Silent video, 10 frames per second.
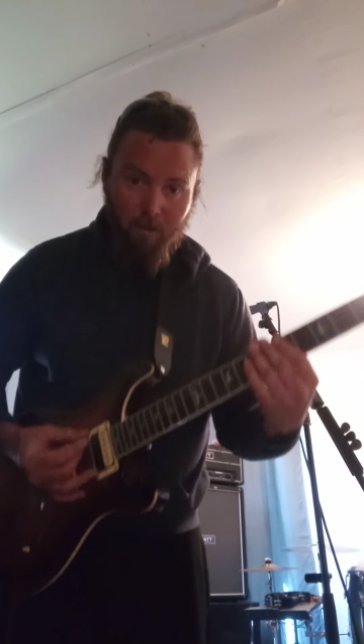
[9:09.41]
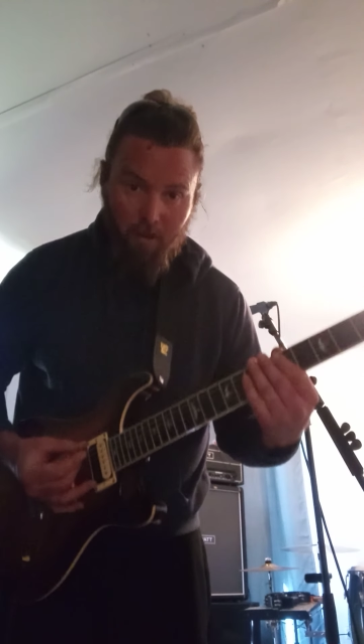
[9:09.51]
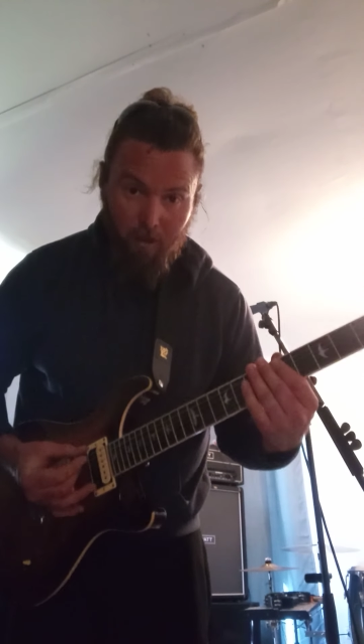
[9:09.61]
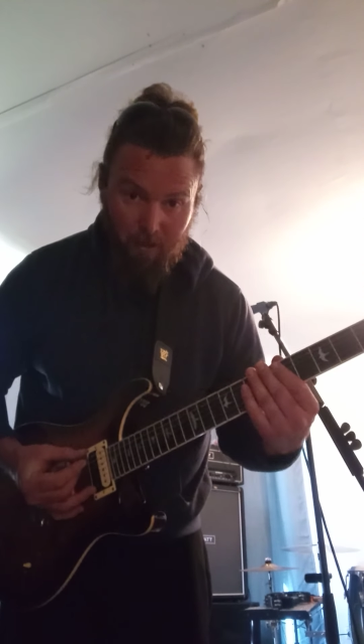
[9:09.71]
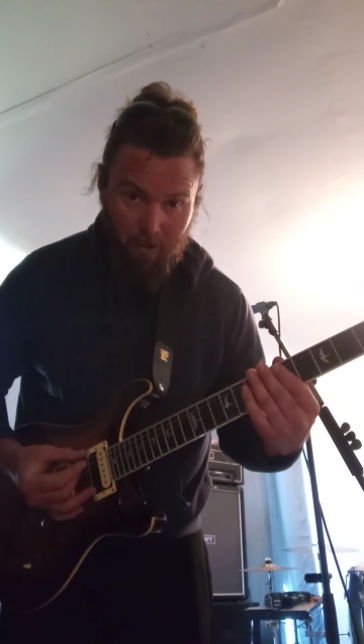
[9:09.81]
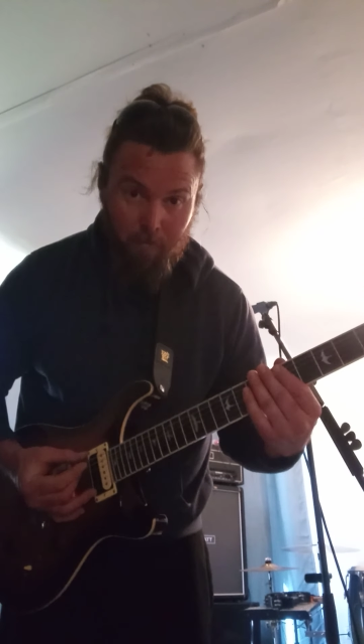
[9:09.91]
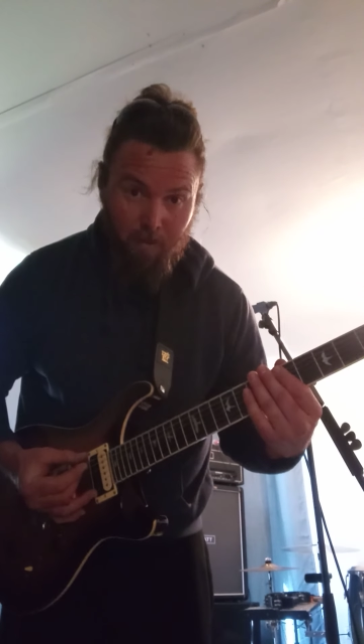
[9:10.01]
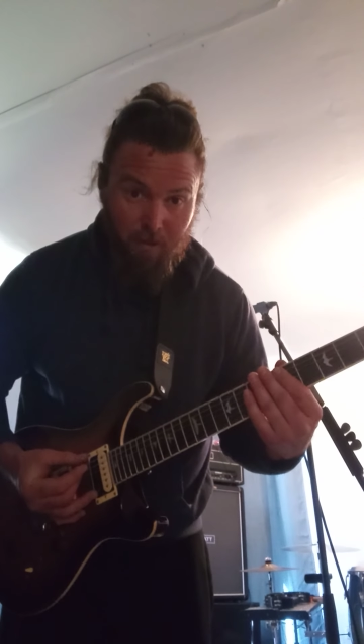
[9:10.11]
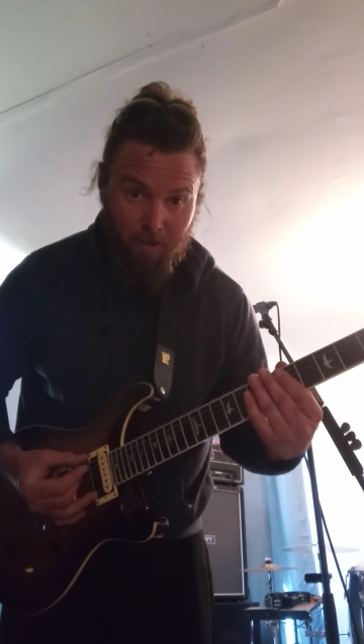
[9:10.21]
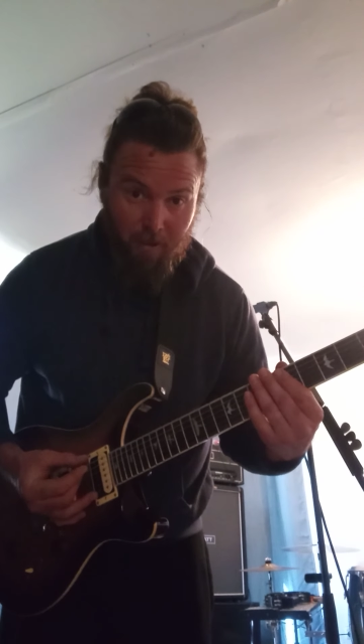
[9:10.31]
Get a
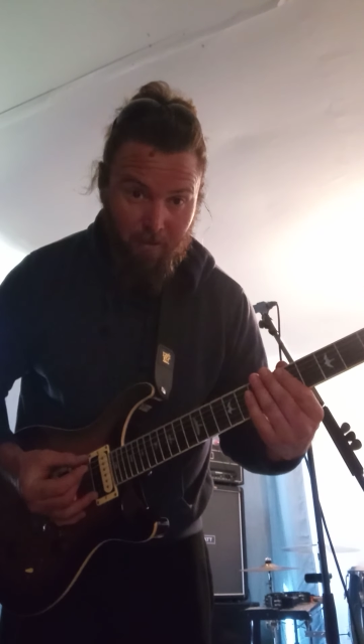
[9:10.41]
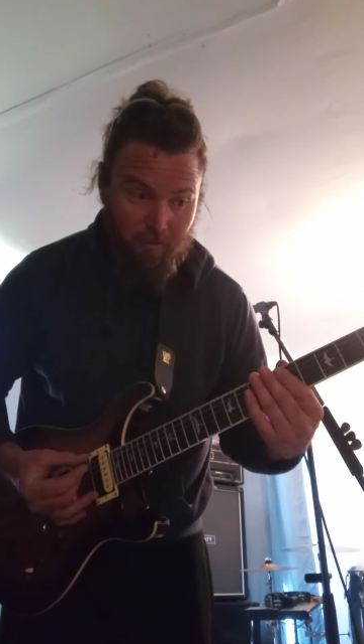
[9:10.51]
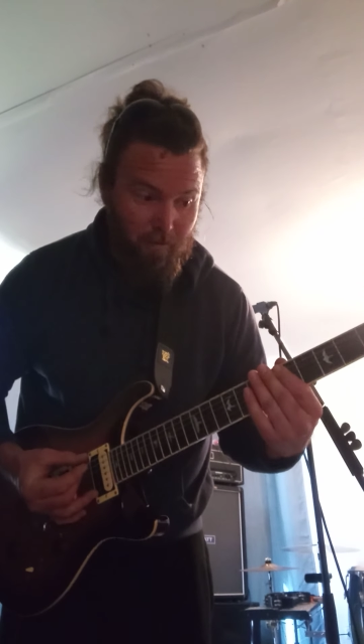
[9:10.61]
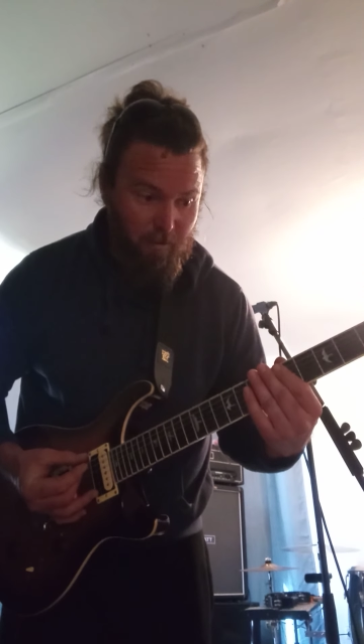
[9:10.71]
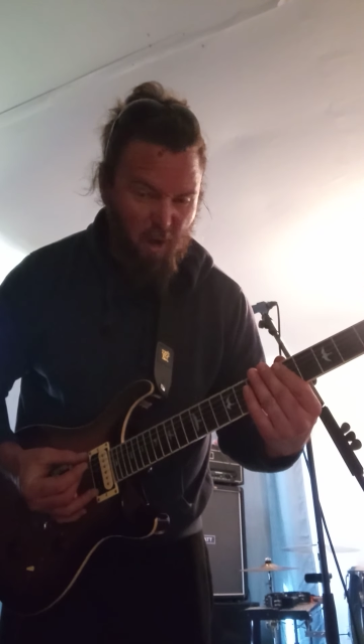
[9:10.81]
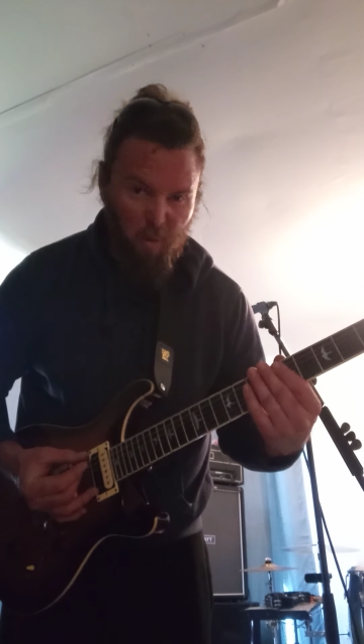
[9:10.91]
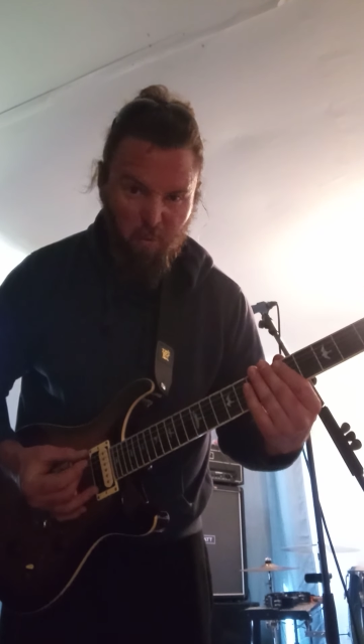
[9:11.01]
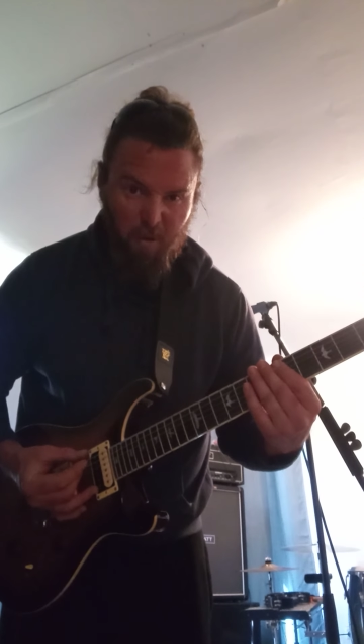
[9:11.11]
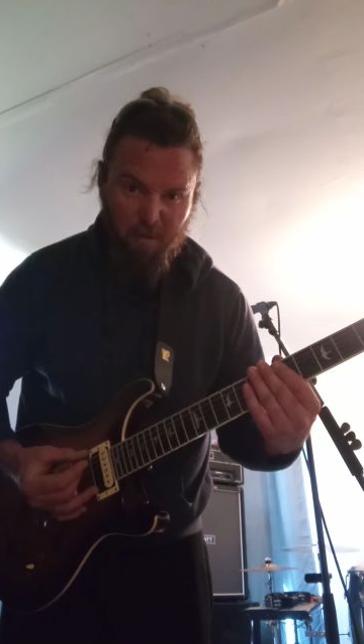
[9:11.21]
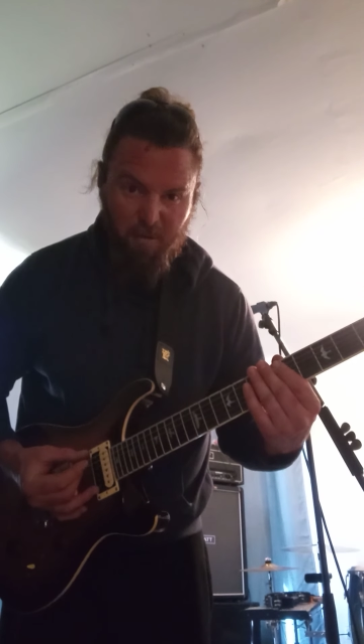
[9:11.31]
Gibson tusq, a
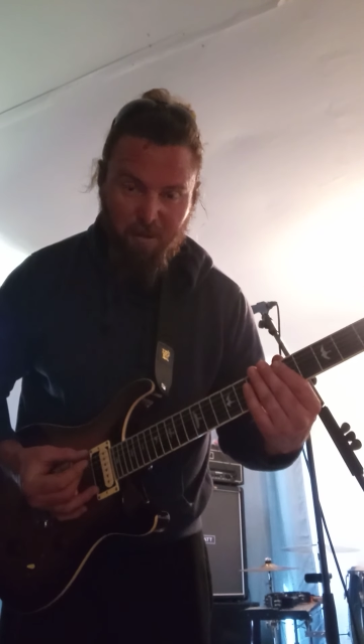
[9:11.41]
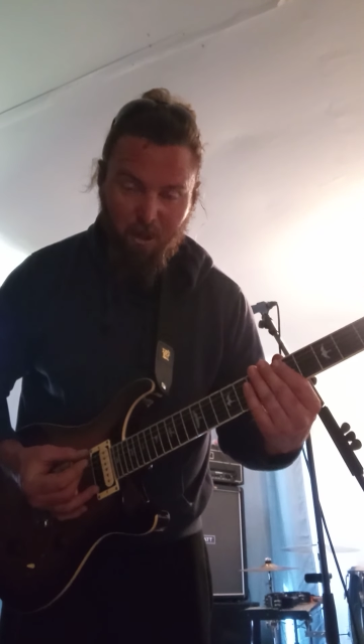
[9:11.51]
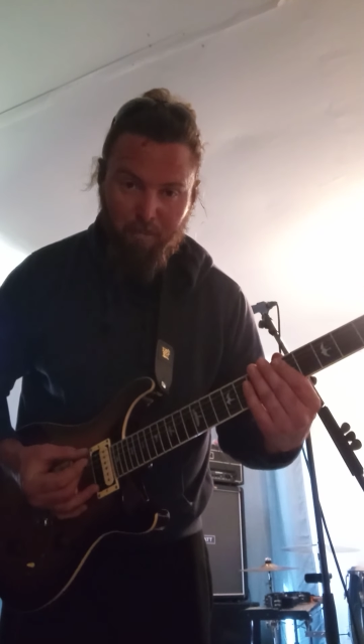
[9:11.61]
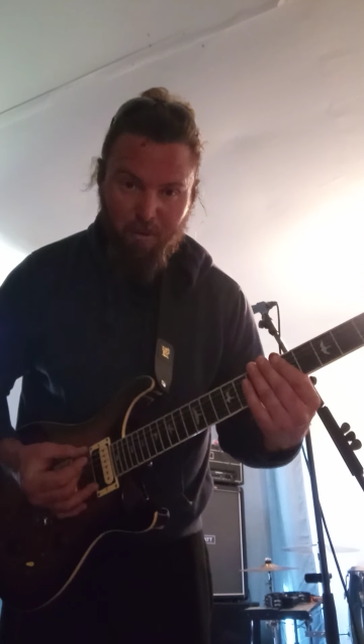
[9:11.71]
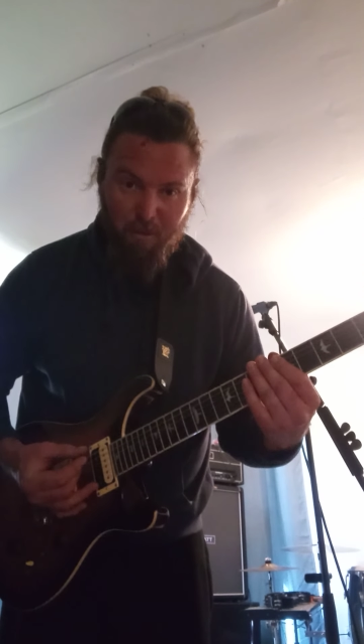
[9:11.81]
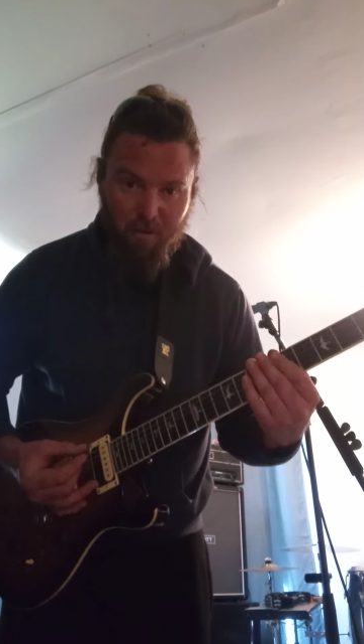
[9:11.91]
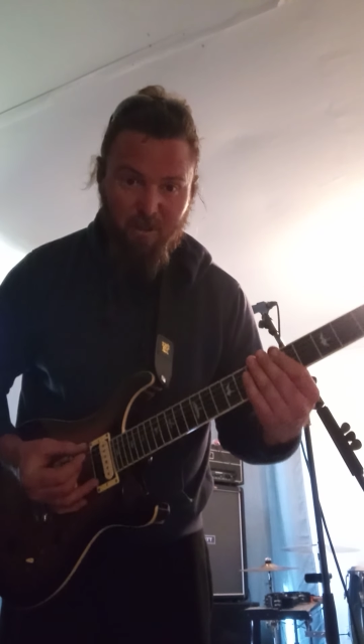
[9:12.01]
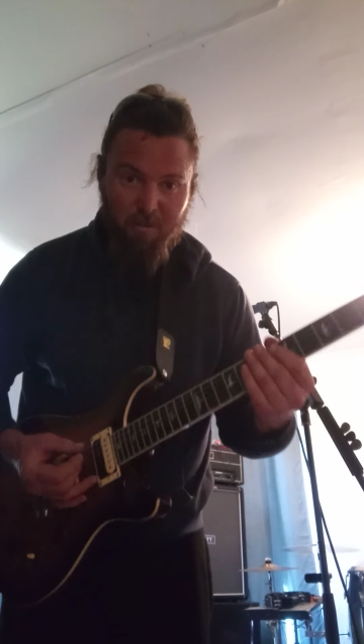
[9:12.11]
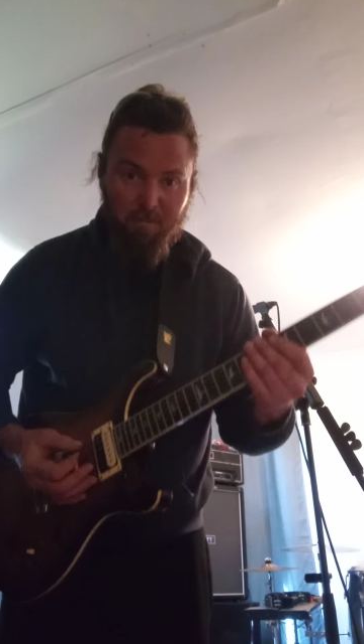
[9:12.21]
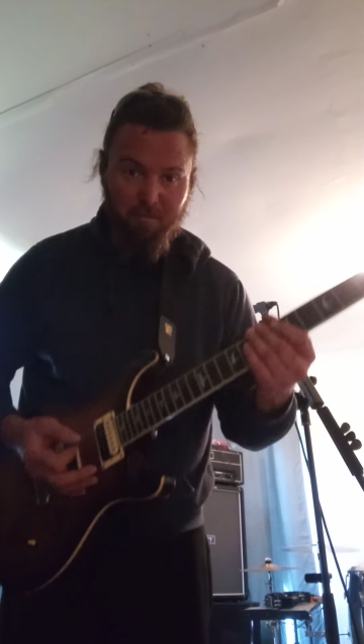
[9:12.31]
real
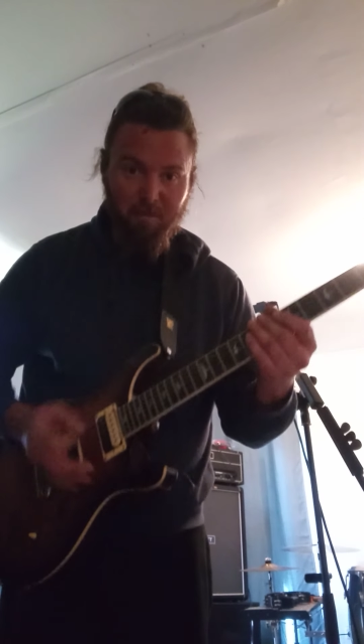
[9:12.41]
top-notch